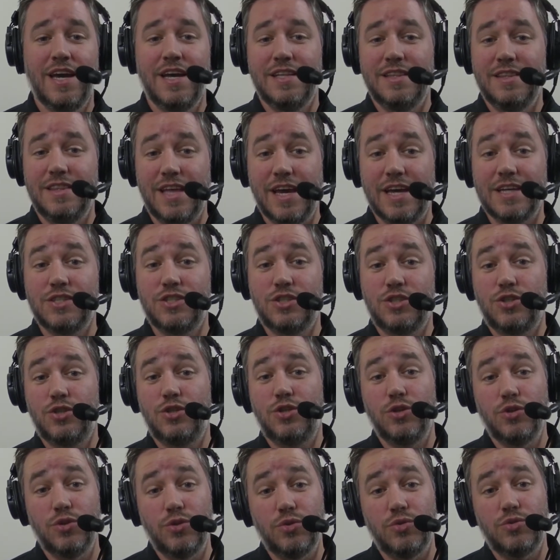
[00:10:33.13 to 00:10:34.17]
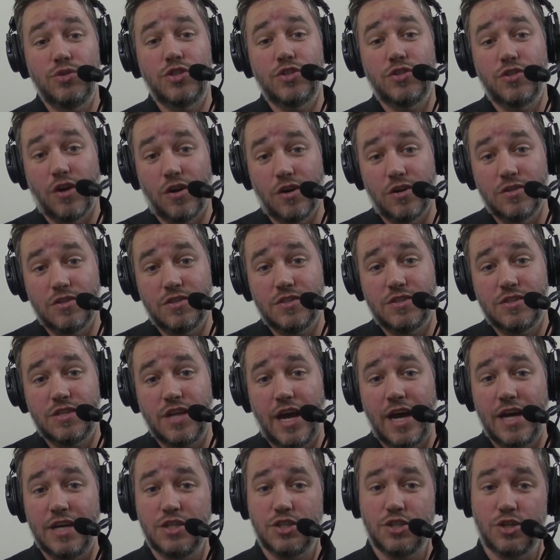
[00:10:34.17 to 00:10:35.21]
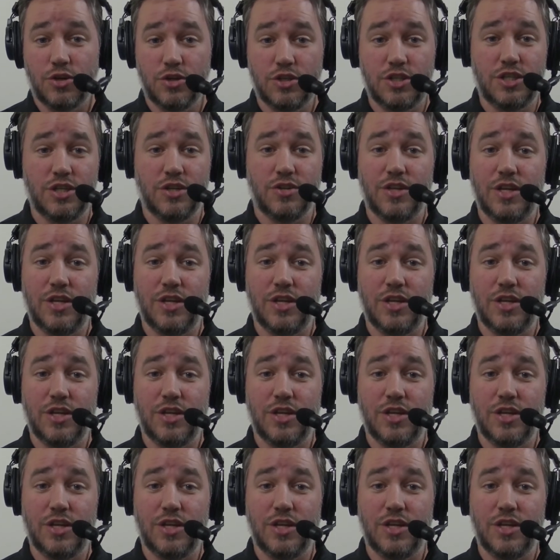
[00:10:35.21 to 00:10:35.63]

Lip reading: Next two starts at Churchill,